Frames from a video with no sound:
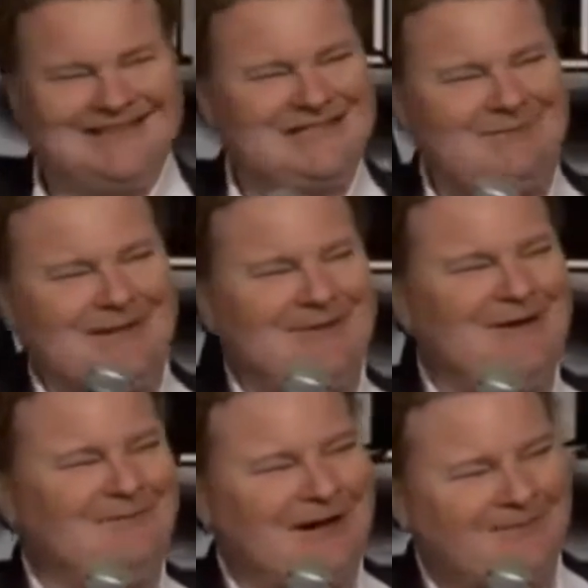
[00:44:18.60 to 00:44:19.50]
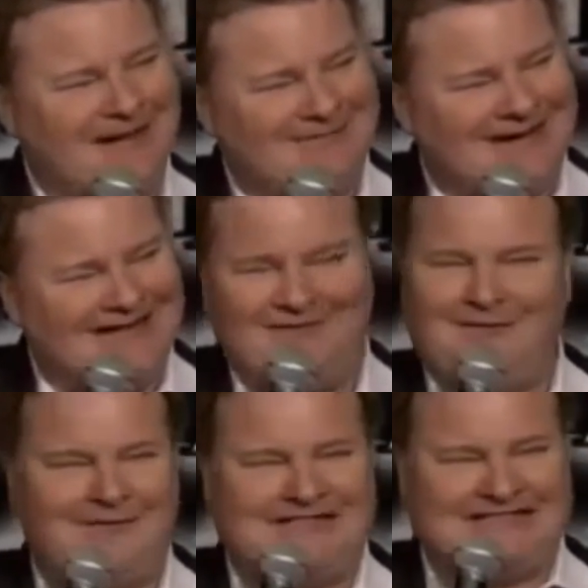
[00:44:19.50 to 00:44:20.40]
She picked the one part of my body I've
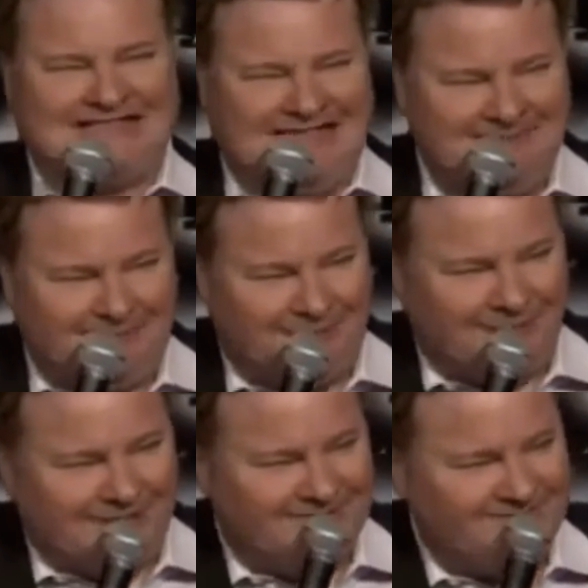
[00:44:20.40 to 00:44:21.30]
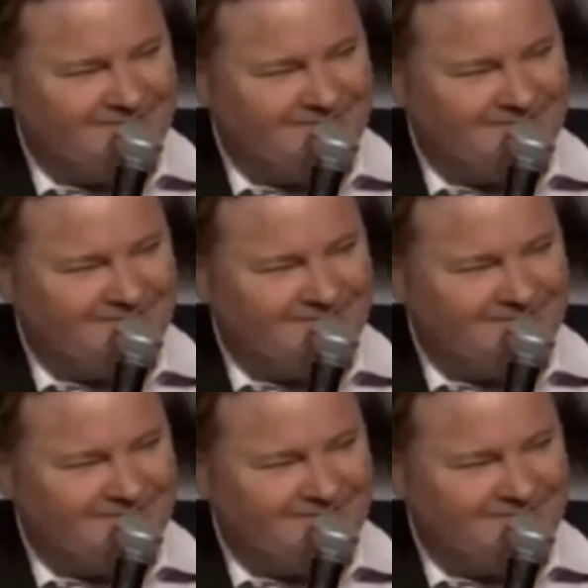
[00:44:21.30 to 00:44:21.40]
never even seen before.